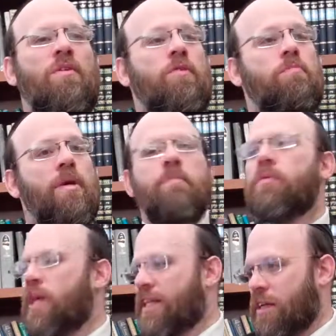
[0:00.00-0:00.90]
But if the
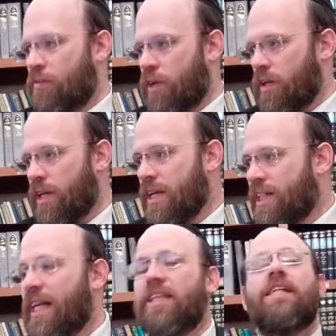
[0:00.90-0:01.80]
people are different,
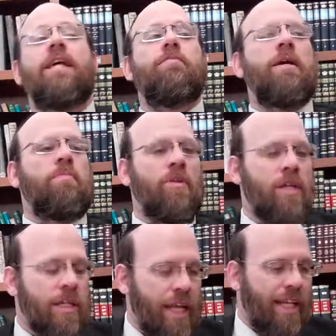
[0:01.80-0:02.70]
it's not the same people.
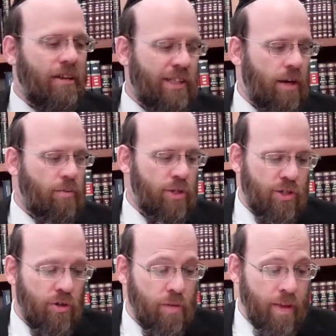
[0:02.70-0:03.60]
That's how some
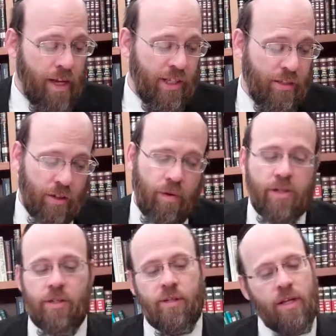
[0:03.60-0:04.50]
Rishonim answer the
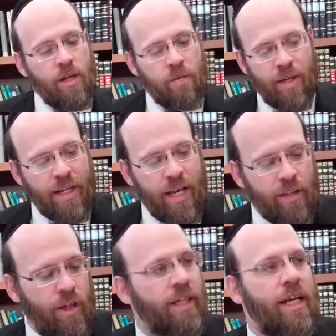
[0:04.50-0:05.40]
question. But again, it
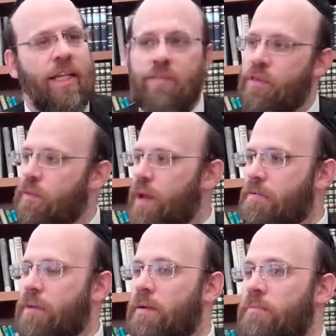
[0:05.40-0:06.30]
doesn't answer for the
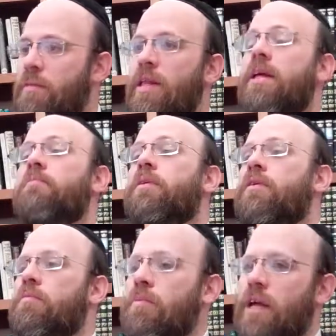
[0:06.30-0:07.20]
Rambam
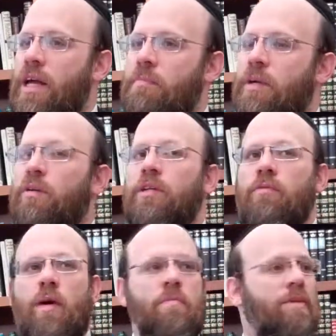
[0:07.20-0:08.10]
because the
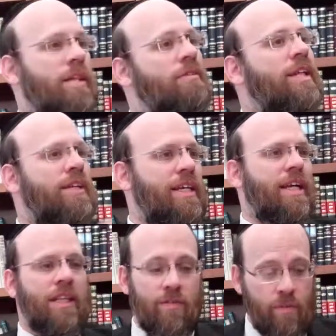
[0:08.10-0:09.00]
Rambam himself said he
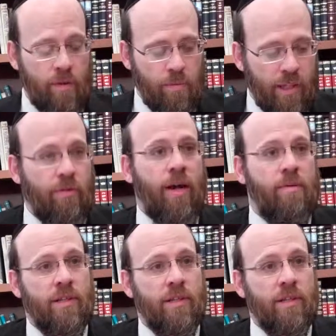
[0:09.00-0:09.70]
can't live in Mitzrayim.